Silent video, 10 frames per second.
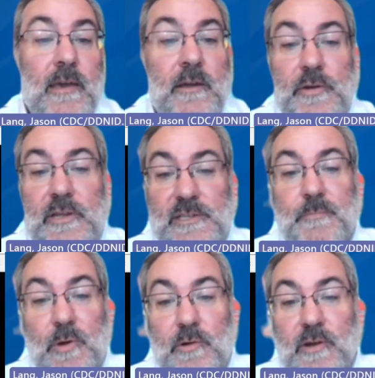
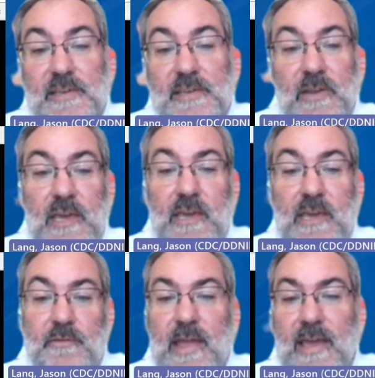Increased
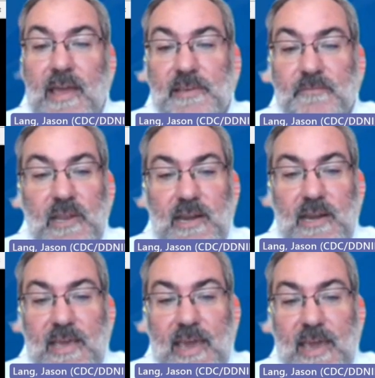productivity, creativity,
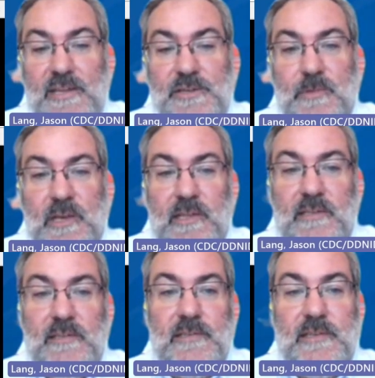and
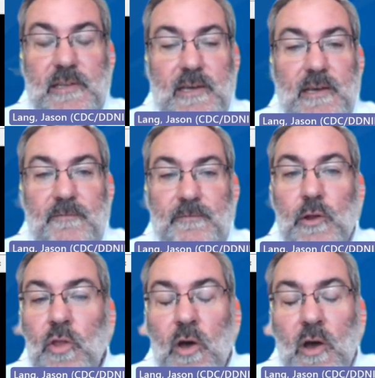engagement.
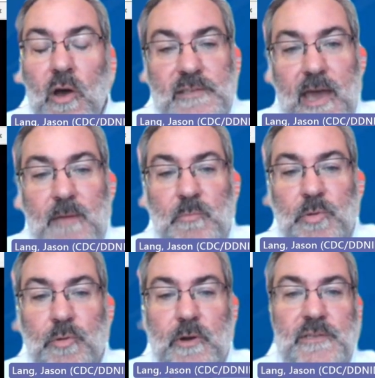For a long time,
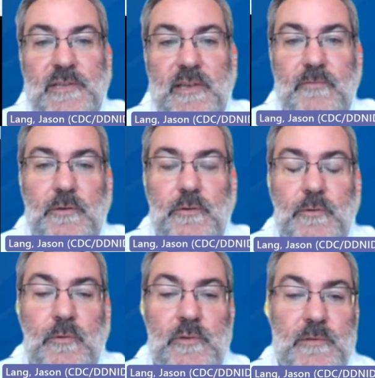employers have
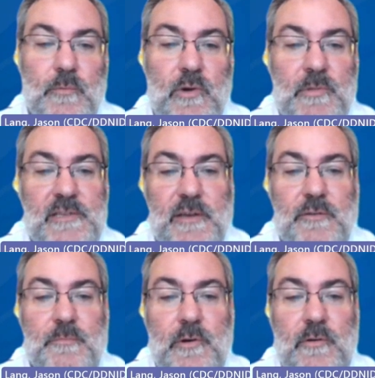used workplace
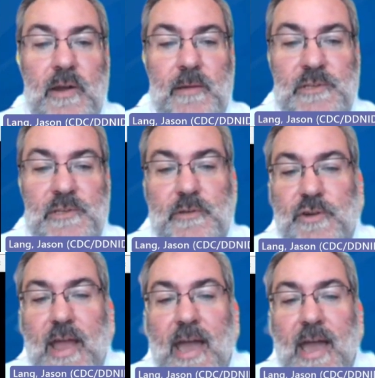health programs to
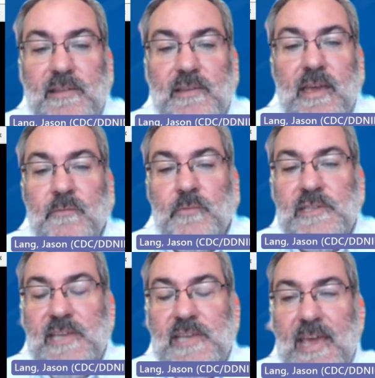attract and
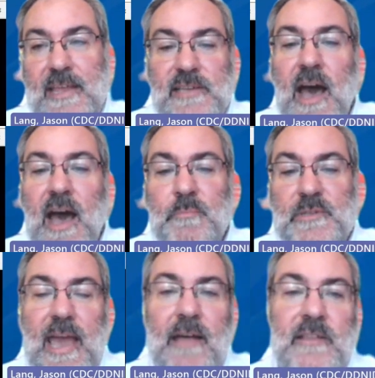retain top
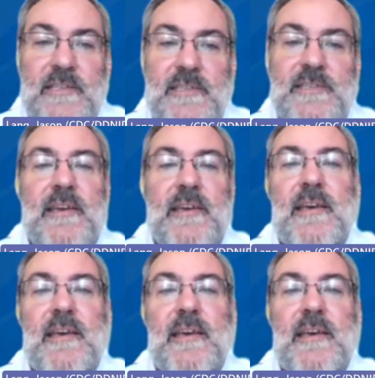talent.